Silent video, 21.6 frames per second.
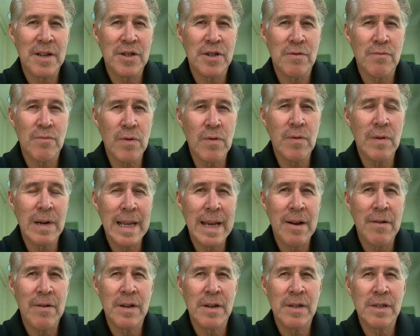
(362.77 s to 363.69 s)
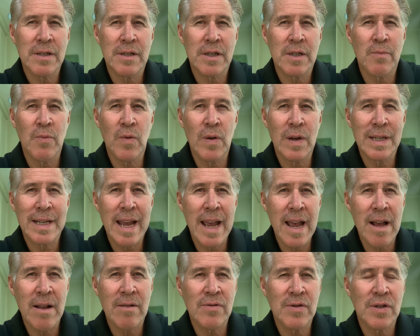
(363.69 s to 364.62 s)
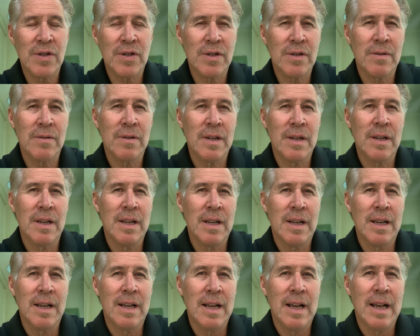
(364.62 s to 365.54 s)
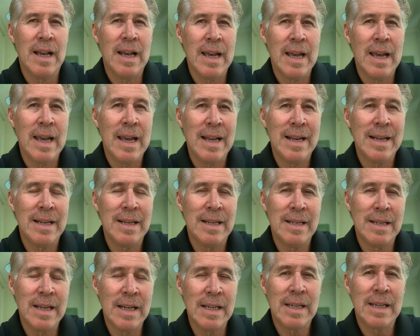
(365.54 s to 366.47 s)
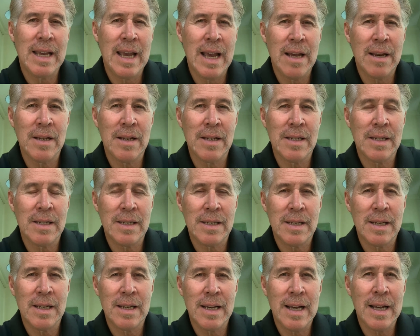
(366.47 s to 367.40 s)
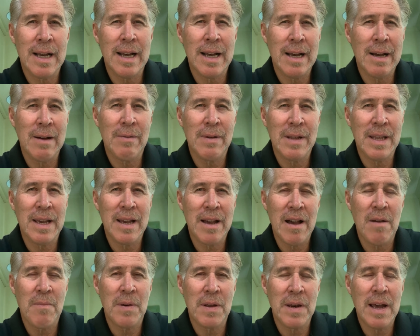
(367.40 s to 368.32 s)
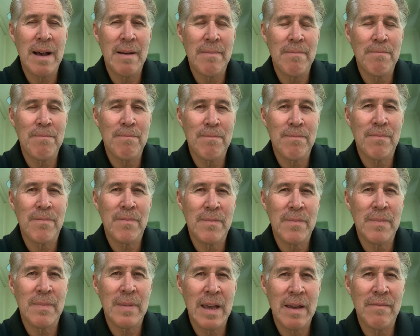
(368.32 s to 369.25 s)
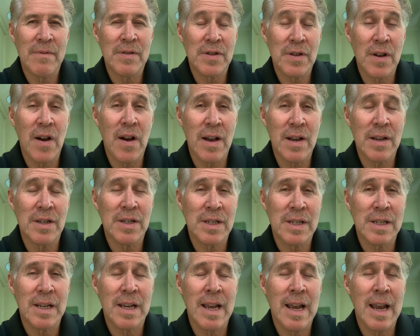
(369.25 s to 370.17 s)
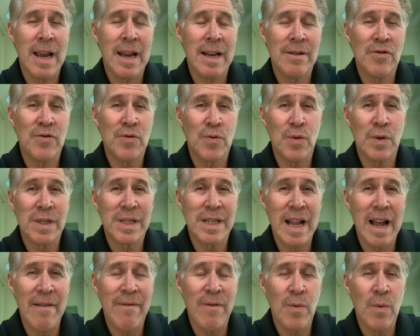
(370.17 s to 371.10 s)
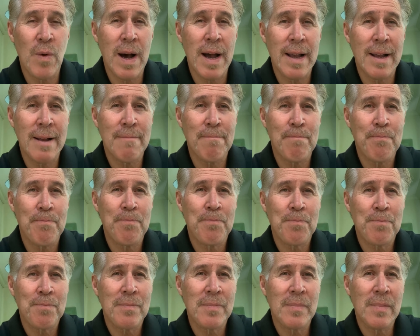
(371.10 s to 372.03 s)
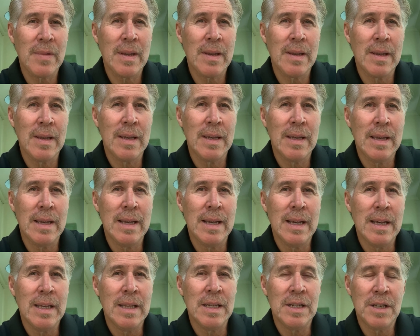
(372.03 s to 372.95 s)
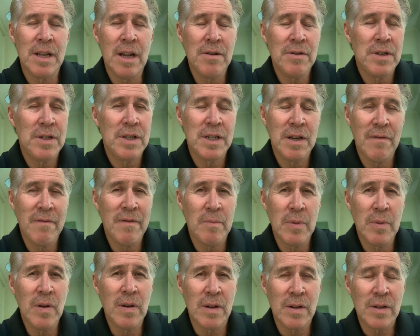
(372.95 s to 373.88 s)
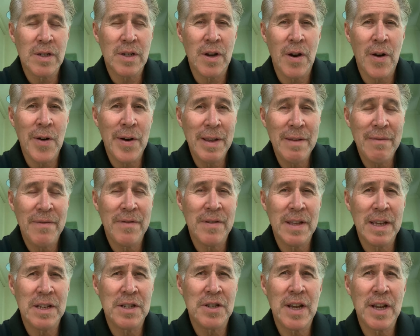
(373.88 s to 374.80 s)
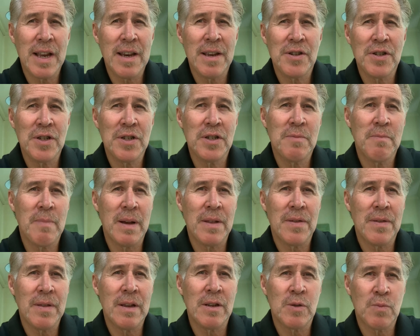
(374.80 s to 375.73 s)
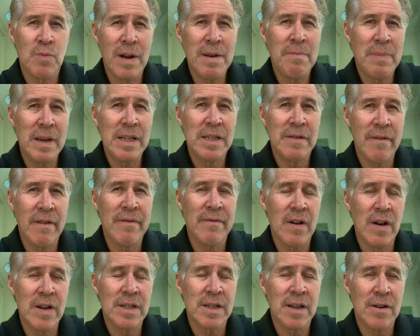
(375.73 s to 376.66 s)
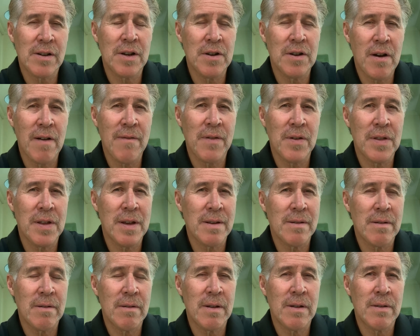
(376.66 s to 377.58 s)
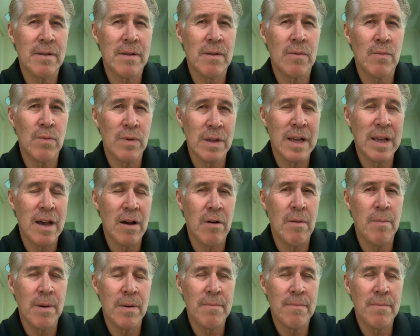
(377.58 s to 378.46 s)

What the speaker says: in rural areas, smaller towns, and discounters, when they open up, advertise and draw staff away. There's no silver bullet, for these challenges, but there's one piece of advice I can offer that will help.